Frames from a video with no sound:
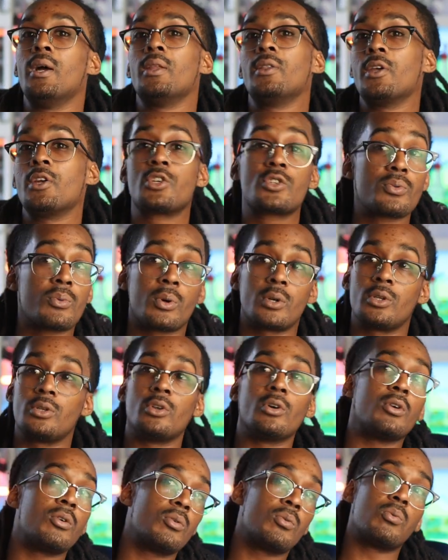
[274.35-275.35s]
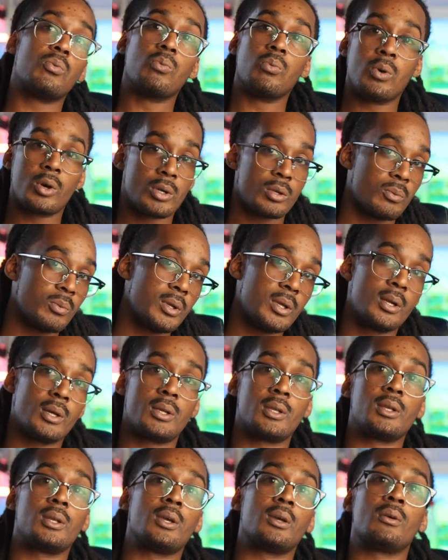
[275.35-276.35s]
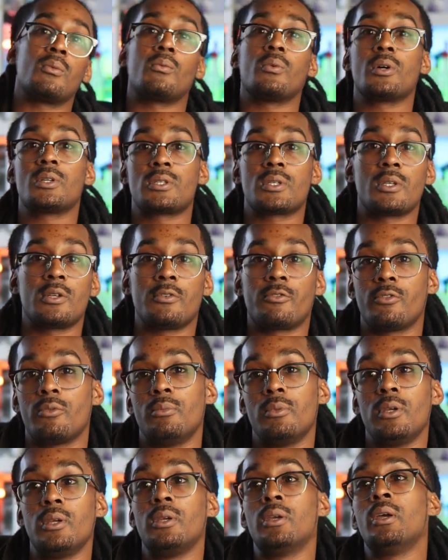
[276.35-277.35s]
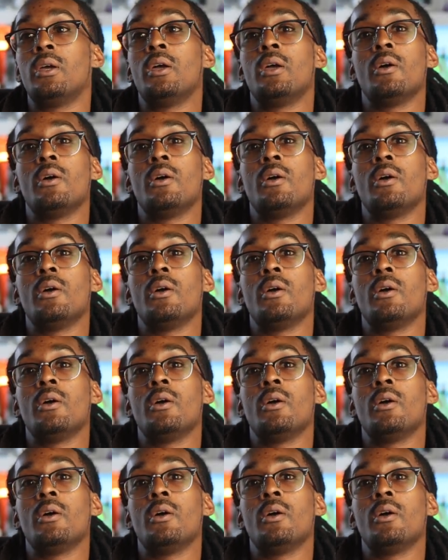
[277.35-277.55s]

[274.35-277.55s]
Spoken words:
They just want to know, what are we going to get? What's in it for me?